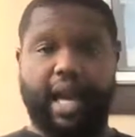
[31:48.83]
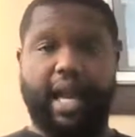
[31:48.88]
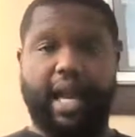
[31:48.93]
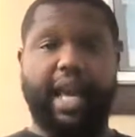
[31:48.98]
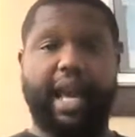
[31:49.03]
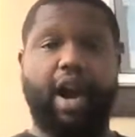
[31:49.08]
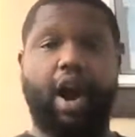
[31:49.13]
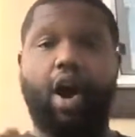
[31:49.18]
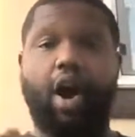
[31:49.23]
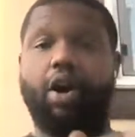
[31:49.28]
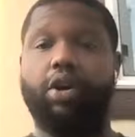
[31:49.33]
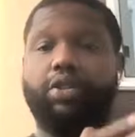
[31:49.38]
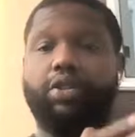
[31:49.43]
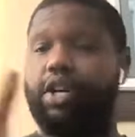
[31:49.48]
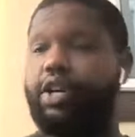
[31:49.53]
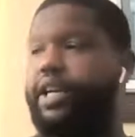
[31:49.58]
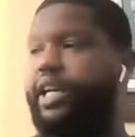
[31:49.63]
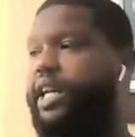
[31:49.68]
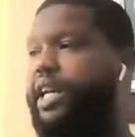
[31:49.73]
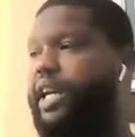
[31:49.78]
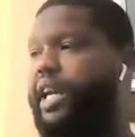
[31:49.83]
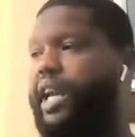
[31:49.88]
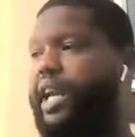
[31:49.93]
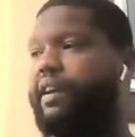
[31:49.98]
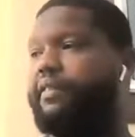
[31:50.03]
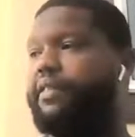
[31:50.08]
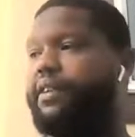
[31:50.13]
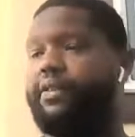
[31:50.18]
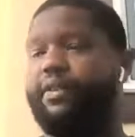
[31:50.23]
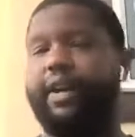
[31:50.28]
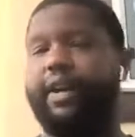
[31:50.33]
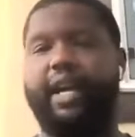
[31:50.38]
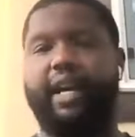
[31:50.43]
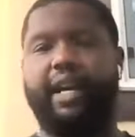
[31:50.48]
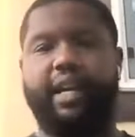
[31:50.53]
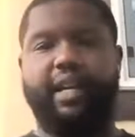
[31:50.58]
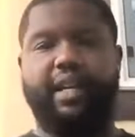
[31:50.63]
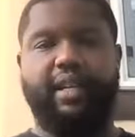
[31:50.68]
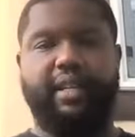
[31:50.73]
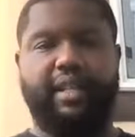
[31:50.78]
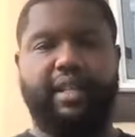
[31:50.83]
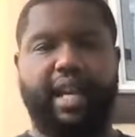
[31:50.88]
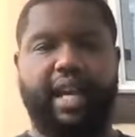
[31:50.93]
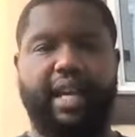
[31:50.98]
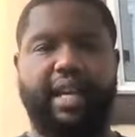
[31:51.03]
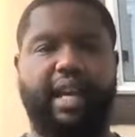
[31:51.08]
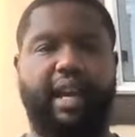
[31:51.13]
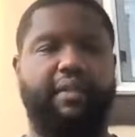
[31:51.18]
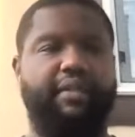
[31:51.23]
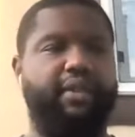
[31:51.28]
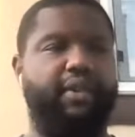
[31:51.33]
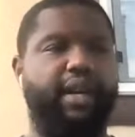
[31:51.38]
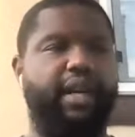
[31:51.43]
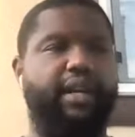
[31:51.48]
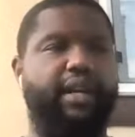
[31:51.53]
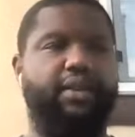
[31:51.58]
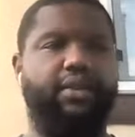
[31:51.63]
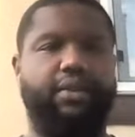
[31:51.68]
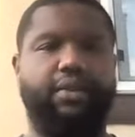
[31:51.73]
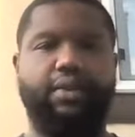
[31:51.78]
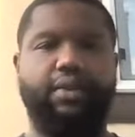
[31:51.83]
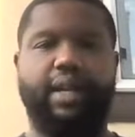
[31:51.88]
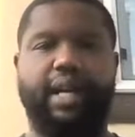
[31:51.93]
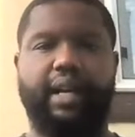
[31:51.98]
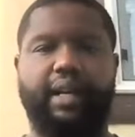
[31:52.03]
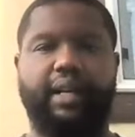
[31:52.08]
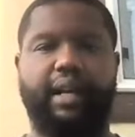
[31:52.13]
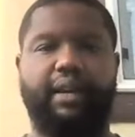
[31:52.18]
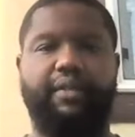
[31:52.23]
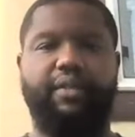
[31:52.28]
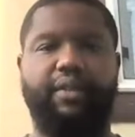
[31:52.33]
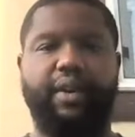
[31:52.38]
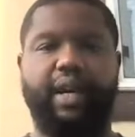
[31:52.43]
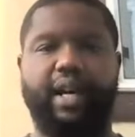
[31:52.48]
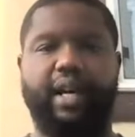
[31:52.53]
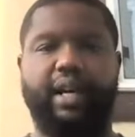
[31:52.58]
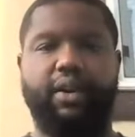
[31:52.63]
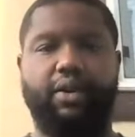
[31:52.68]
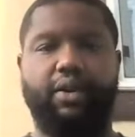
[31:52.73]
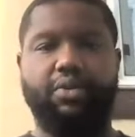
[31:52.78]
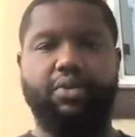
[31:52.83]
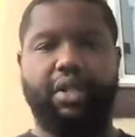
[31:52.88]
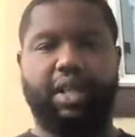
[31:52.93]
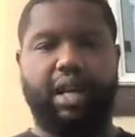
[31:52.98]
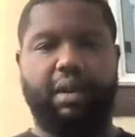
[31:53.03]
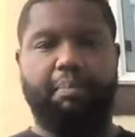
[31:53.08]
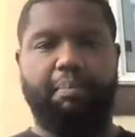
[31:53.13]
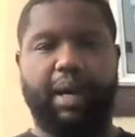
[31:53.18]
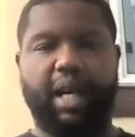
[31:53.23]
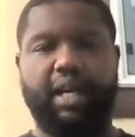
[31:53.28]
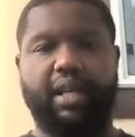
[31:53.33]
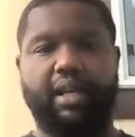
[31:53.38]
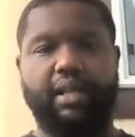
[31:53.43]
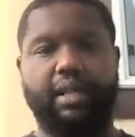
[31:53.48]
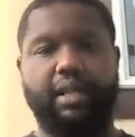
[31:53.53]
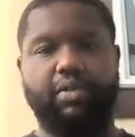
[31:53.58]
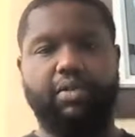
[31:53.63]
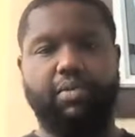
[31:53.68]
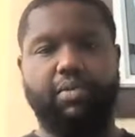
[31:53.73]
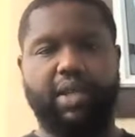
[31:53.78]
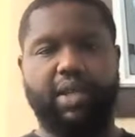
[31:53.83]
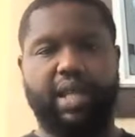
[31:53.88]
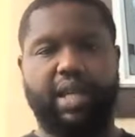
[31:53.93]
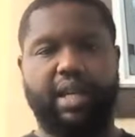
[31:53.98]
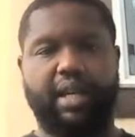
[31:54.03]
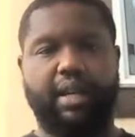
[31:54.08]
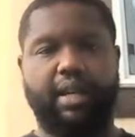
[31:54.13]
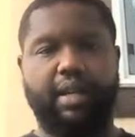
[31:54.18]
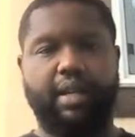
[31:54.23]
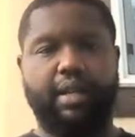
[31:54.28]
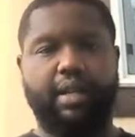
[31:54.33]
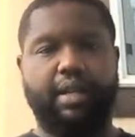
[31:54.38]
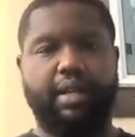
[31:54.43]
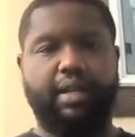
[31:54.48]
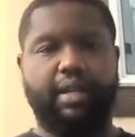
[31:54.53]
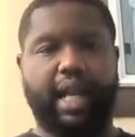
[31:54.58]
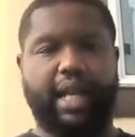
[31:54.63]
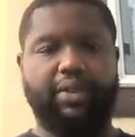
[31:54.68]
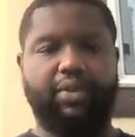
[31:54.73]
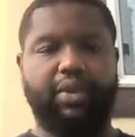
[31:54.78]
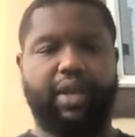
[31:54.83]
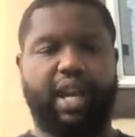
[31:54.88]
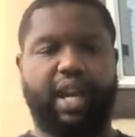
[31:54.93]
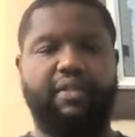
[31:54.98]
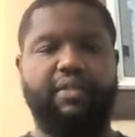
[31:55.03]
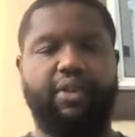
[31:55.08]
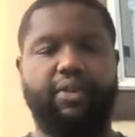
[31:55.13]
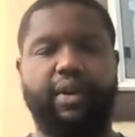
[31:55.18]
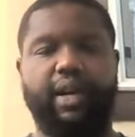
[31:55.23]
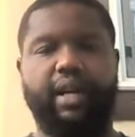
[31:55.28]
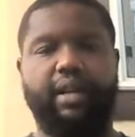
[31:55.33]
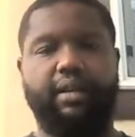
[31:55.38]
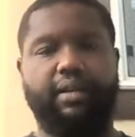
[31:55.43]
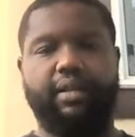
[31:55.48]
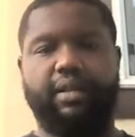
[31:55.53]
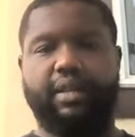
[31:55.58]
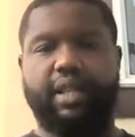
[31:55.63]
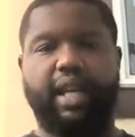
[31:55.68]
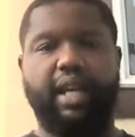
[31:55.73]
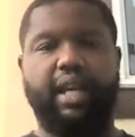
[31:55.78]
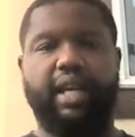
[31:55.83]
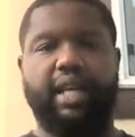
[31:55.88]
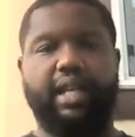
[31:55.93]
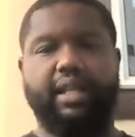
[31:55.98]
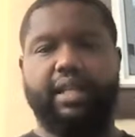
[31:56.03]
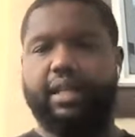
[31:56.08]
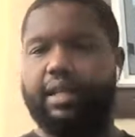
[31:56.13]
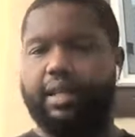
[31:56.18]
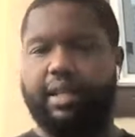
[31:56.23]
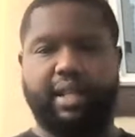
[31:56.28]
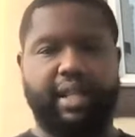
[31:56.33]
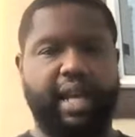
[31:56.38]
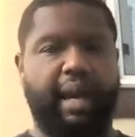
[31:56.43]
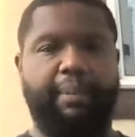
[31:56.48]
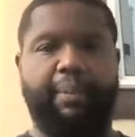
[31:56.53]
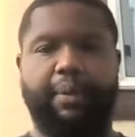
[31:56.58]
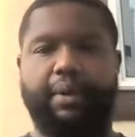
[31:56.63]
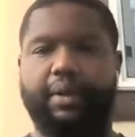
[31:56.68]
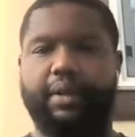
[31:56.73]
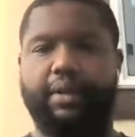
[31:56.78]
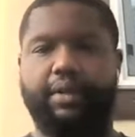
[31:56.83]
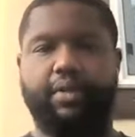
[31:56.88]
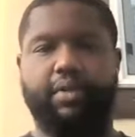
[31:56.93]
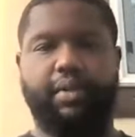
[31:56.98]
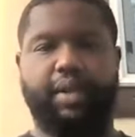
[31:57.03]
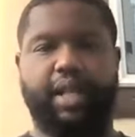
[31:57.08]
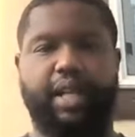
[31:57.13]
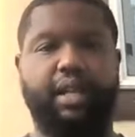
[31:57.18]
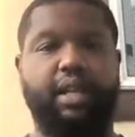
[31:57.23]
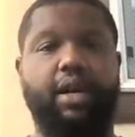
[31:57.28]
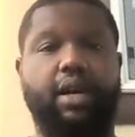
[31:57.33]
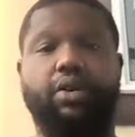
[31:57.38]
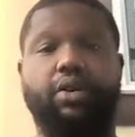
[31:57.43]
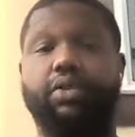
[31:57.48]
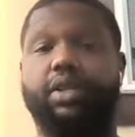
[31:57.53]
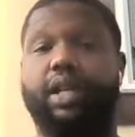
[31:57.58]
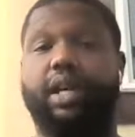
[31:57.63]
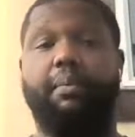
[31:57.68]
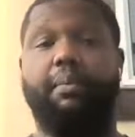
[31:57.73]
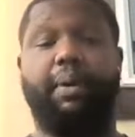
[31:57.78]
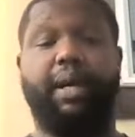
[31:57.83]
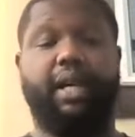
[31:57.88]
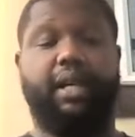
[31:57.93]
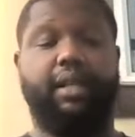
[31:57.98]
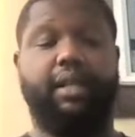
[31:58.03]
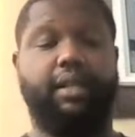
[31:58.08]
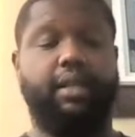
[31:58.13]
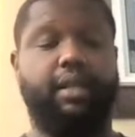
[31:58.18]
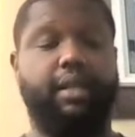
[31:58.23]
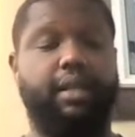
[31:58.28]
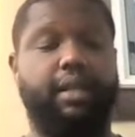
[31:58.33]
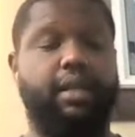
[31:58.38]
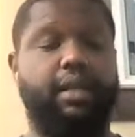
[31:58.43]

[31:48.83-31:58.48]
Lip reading: and they all turn into Kevin Durant, and it's like Kevin Durant don't do that. Kevin Durant goes and get buckets. You know what I'm saying? That's what Kevin Durant thing is. He's a sniper. You know what I'm saying? He goes and get buckets.